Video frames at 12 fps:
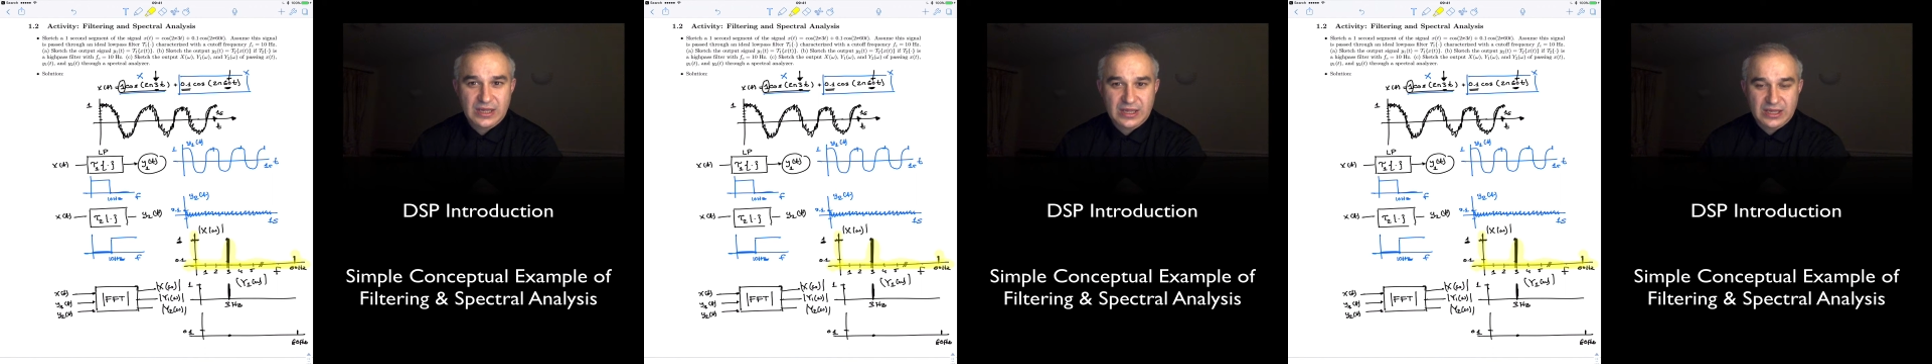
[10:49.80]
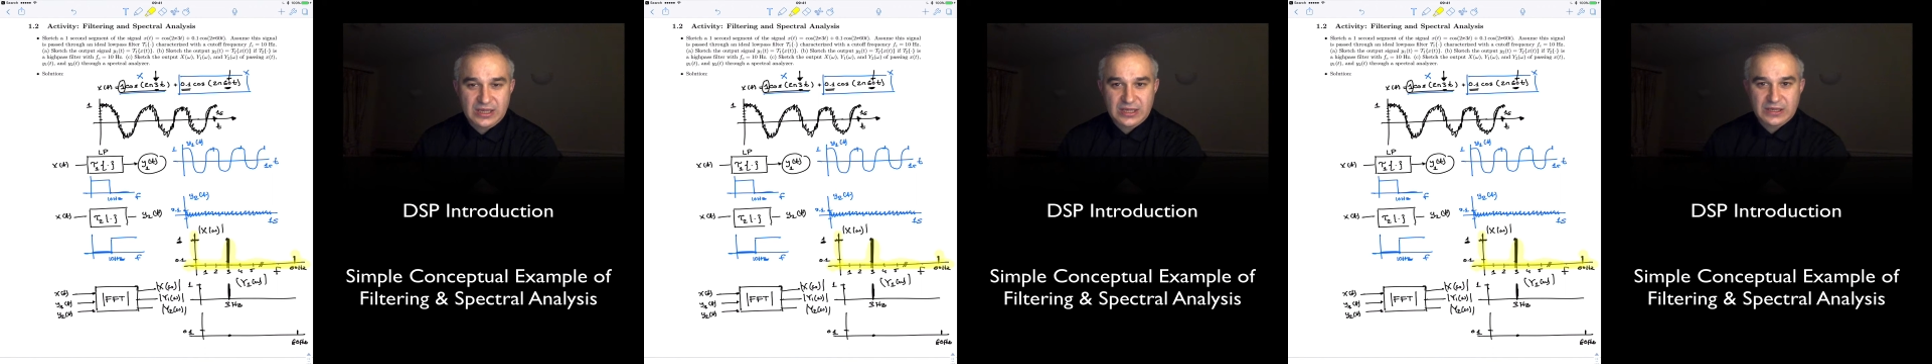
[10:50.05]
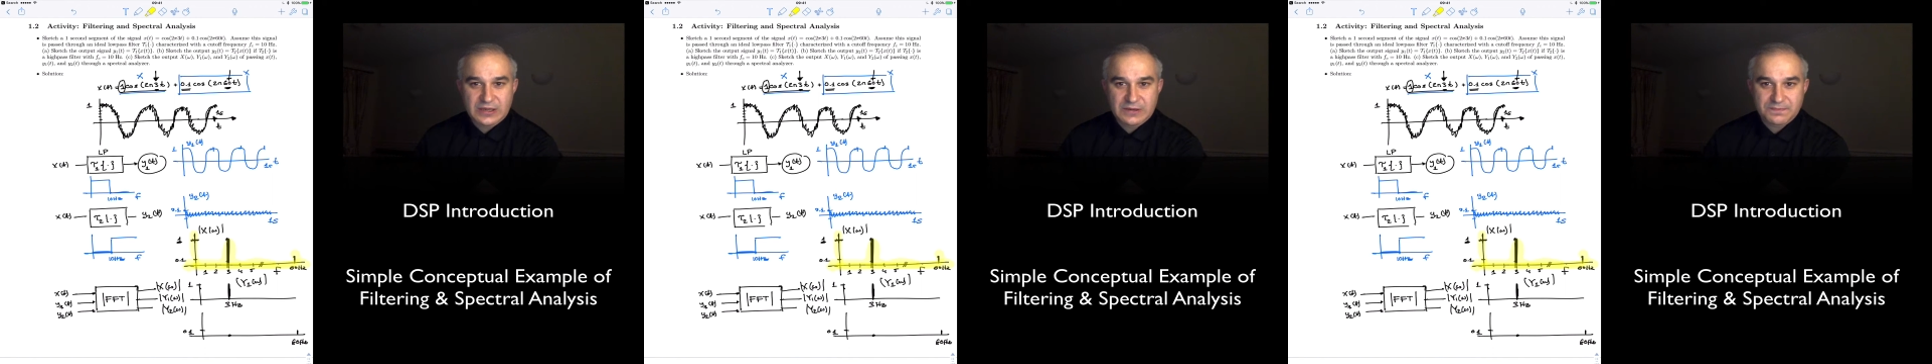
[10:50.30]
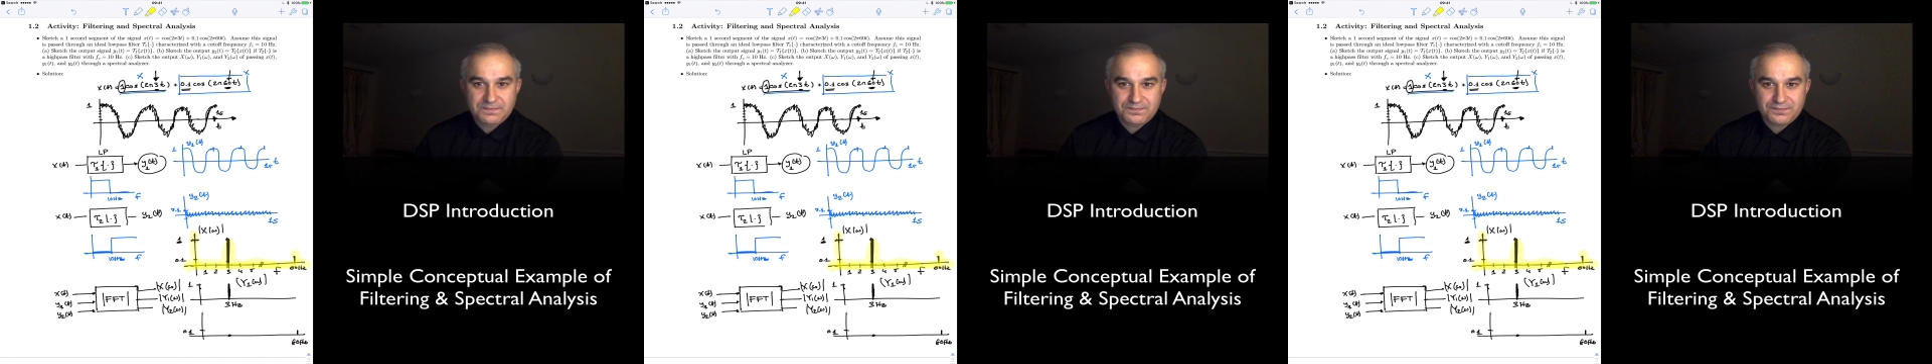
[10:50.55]

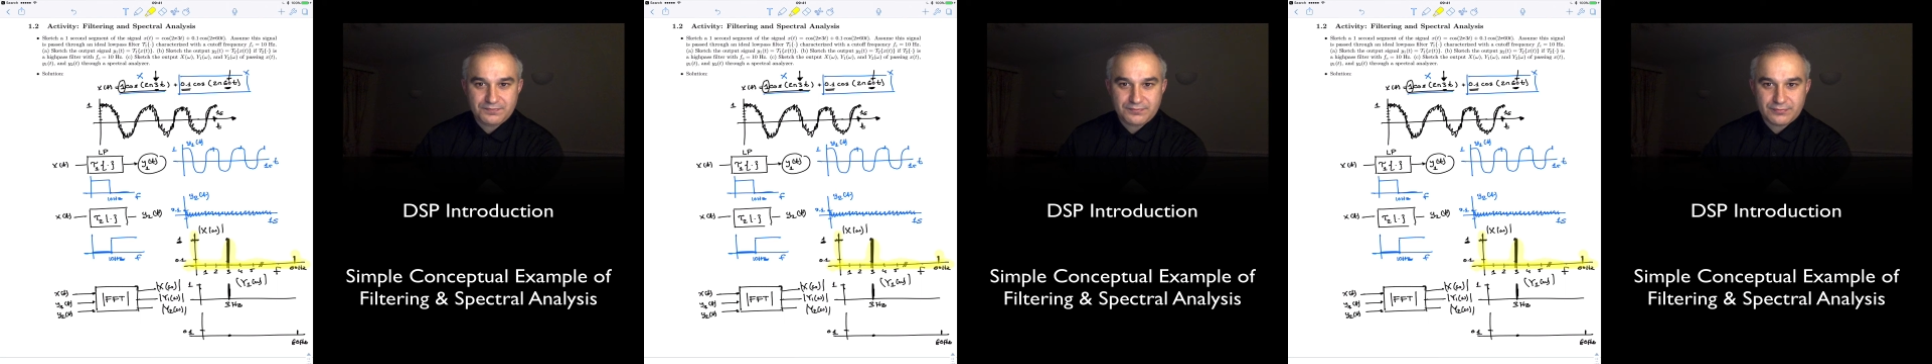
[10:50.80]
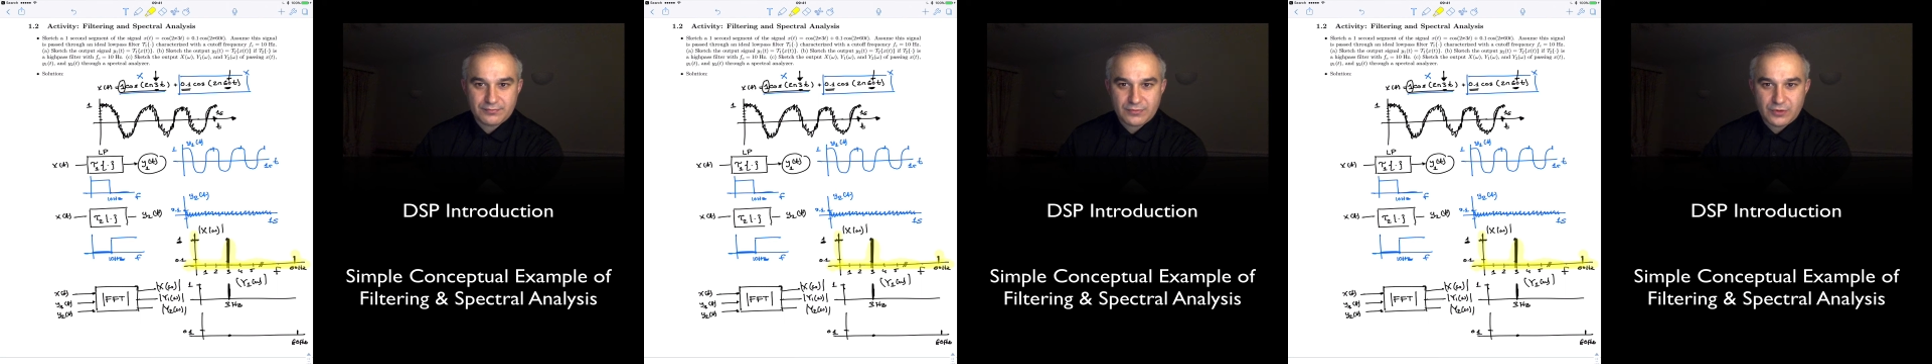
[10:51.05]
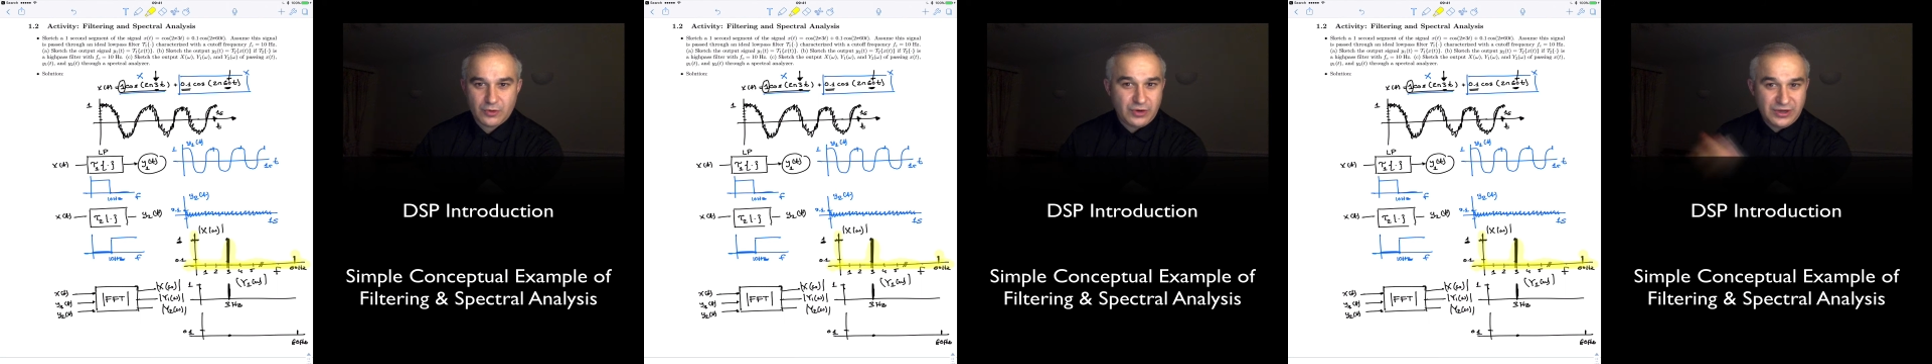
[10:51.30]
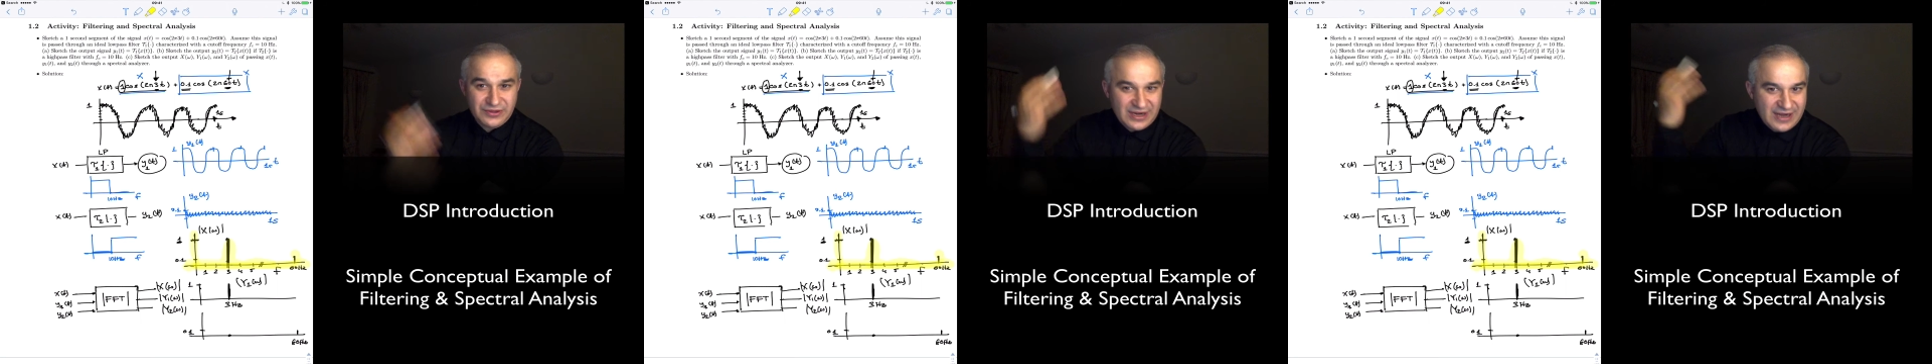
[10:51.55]
um, or
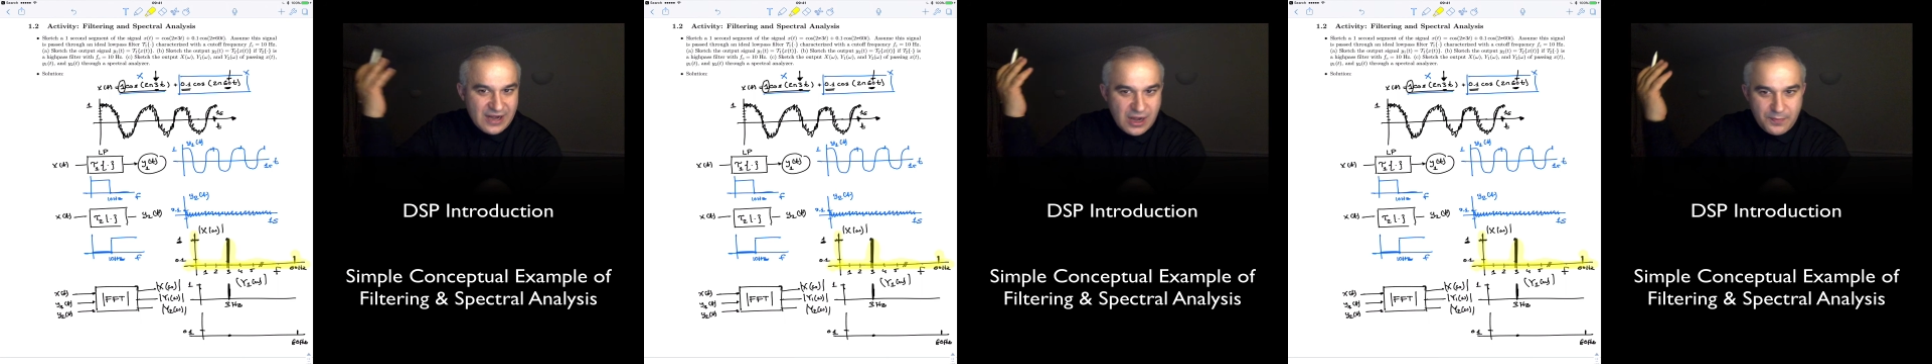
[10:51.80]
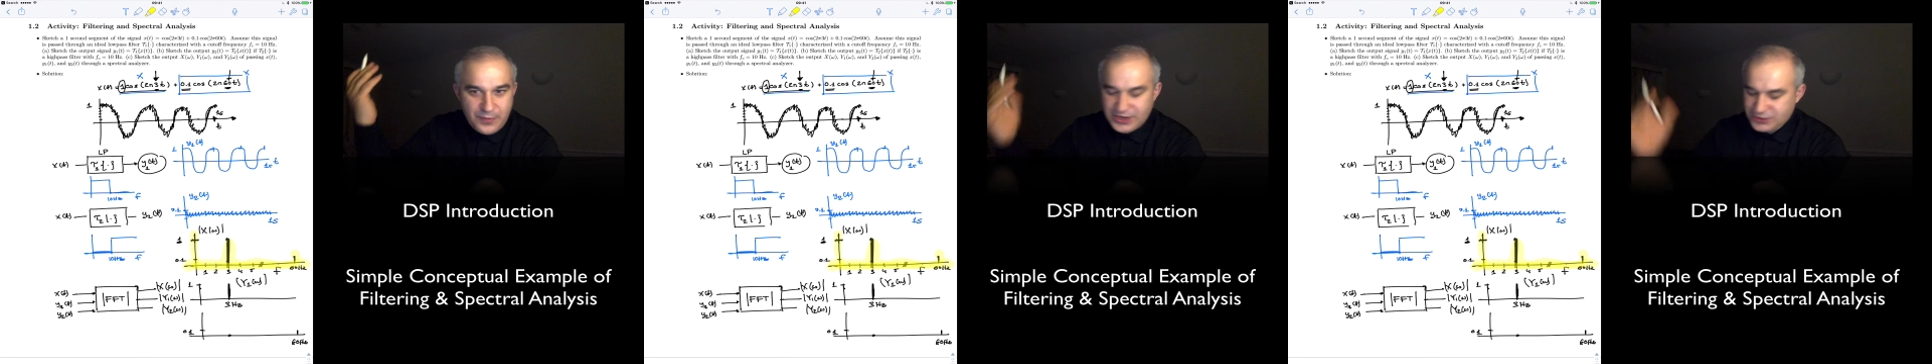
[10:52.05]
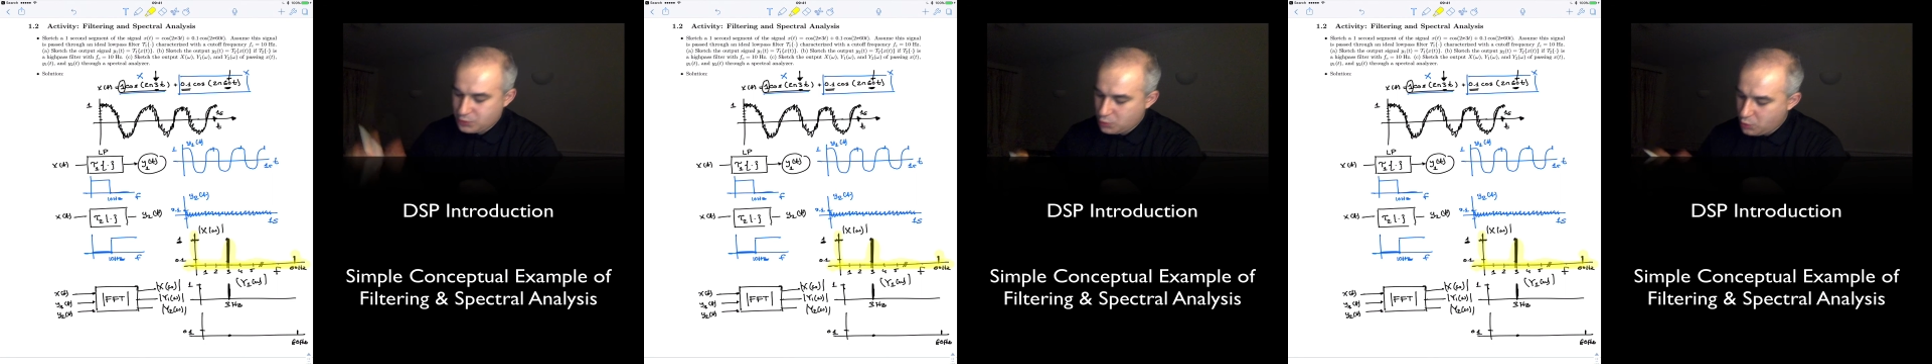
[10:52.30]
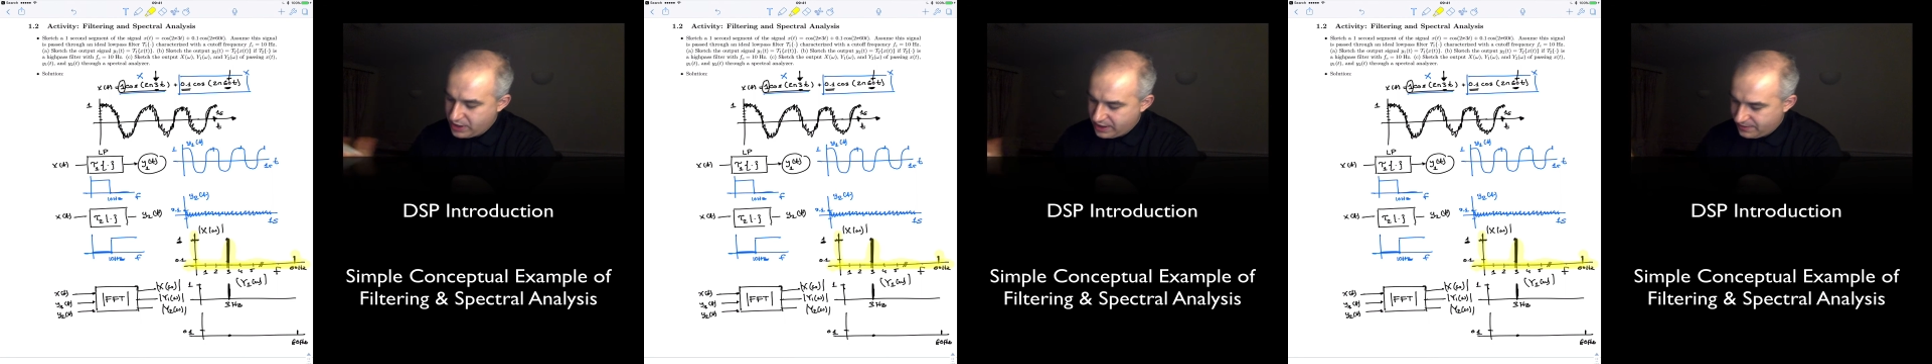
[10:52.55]
intracranial pressure,
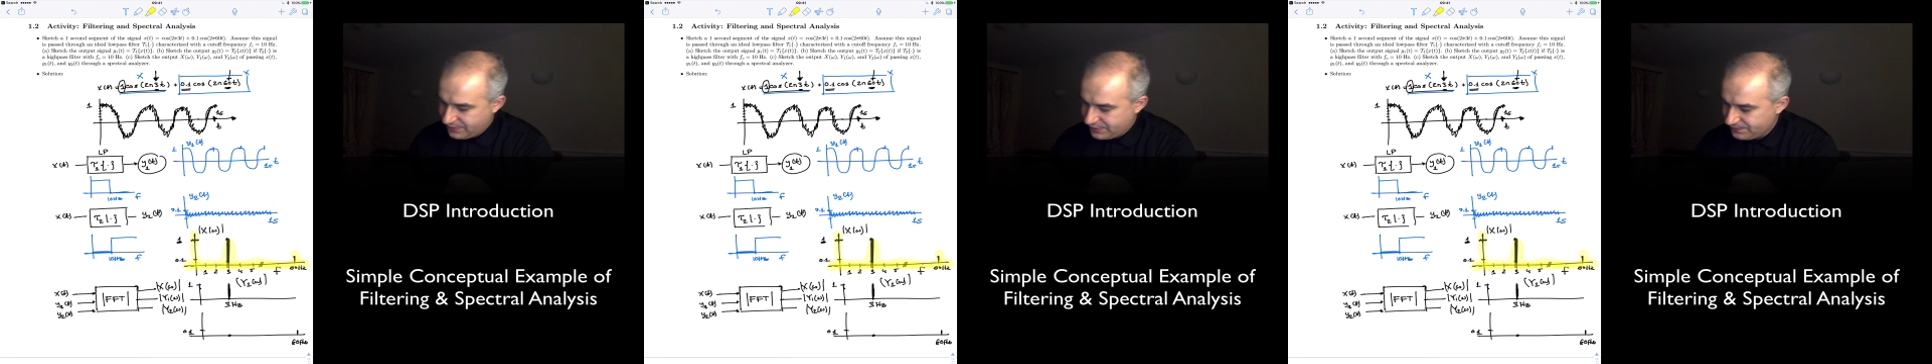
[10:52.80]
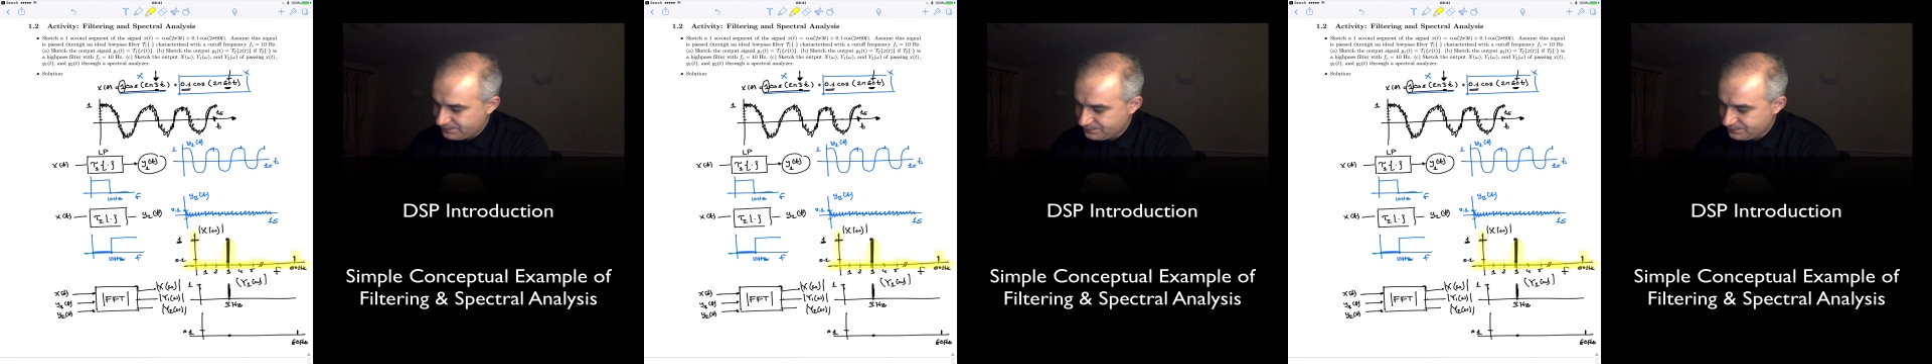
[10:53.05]
whatever.